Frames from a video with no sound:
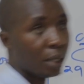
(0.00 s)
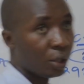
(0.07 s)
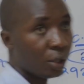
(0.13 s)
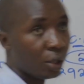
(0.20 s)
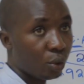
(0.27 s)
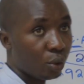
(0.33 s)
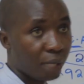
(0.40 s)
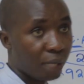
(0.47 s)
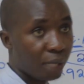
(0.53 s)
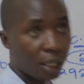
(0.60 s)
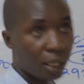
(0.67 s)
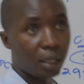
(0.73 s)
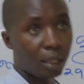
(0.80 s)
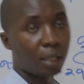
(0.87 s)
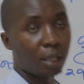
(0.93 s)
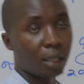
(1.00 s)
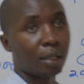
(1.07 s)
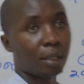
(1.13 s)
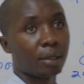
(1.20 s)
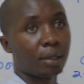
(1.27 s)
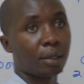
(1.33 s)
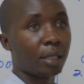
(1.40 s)
You
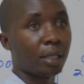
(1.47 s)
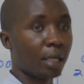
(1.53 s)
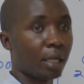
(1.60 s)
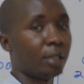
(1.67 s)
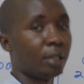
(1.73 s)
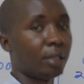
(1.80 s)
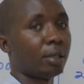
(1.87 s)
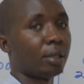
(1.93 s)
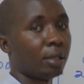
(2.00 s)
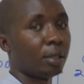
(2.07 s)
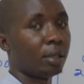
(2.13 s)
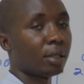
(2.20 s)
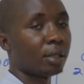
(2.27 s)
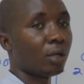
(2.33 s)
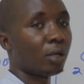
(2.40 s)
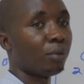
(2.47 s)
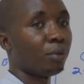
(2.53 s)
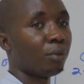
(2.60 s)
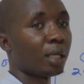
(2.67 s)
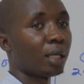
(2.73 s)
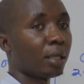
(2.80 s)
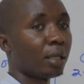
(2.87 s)
made 8 instead of
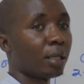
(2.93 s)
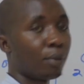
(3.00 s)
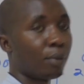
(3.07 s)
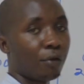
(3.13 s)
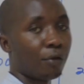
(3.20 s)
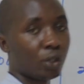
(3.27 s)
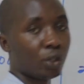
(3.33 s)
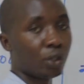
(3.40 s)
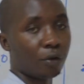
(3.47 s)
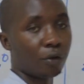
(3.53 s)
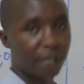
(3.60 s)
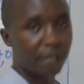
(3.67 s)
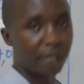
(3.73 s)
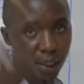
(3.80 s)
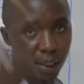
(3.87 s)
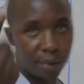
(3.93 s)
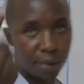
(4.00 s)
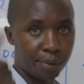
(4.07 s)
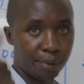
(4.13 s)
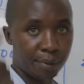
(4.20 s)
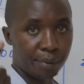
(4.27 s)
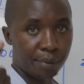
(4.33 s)
making the provision of 10.
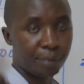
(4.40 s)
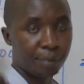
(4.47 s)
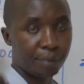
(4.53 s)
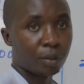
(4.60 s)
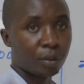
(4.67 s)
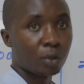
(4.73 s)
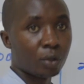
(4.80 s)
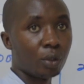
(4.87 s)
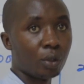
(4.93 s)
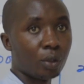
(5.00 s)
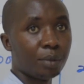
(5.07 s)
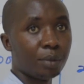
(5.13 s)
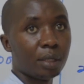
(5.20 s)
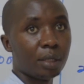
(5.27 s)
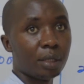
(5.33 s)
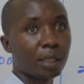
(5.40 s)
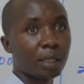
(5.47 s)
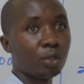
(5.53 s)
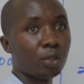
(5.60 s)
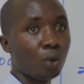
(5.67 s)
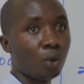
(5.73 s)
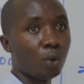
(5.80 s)
So which means
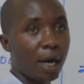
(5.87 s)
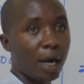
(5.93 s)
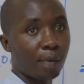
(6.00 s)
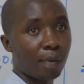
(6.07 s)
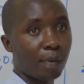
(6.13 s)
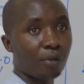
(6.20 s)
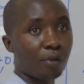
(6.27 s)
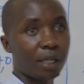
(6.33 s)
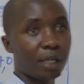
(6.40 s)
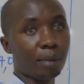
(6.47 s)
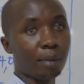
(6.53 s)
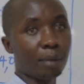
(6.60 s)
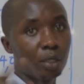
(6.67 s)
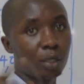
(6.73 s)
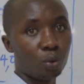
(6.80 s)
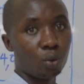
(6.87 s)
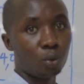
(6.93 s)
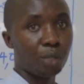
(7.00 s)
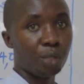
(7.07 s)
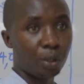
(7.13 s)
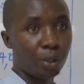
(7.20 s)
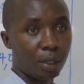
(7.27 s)
that you underprovided by 2
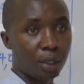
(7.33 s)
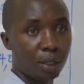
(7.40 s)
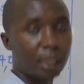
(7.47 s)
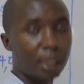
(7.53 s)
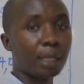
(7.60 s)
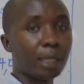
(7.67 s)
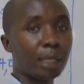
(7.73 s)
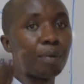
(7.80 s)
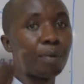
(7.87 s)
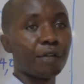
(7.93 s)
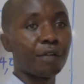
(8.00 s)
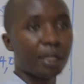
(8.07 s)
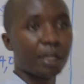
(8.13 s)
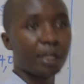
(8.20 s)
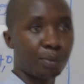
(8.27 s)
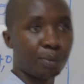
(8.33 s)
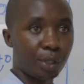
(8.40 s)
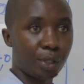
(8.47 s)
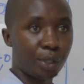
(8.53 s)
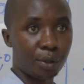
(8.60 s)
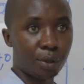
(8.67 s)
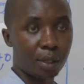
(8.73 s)
million in the previous
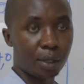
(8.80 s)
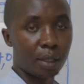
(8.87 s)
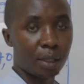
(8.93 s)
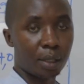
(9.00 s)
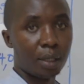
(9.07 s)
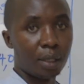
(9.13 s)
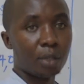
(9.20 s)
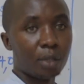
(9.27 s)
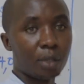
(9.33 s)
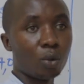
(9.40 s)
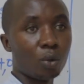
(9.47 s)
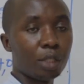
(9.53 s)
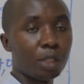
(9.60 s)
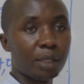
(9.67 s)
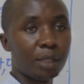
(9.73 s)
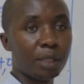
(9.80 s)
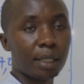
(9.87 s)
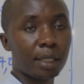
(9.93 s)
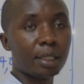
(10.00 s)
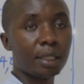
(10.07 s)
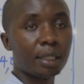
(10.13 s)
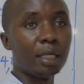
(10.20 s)
period. So which means
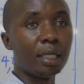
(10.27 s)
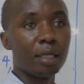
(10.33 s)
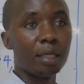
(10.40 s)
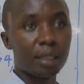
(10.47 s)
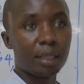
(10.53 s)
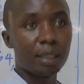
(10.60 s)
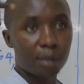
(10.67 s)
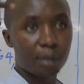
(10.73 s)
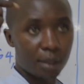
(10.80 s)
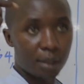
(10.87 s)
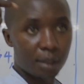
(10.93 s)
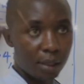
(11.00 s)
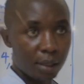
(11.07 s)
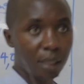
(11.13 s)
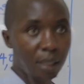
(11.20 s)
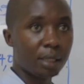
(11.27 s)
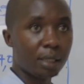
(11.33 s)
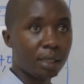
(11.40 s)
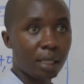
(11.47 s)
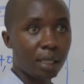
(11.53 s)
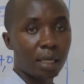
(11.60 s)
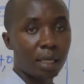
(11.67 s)
that in this
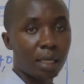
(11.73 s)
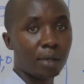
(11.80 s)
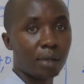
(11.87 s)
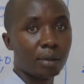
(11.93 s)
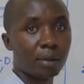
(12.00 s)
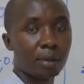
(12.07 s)
year now,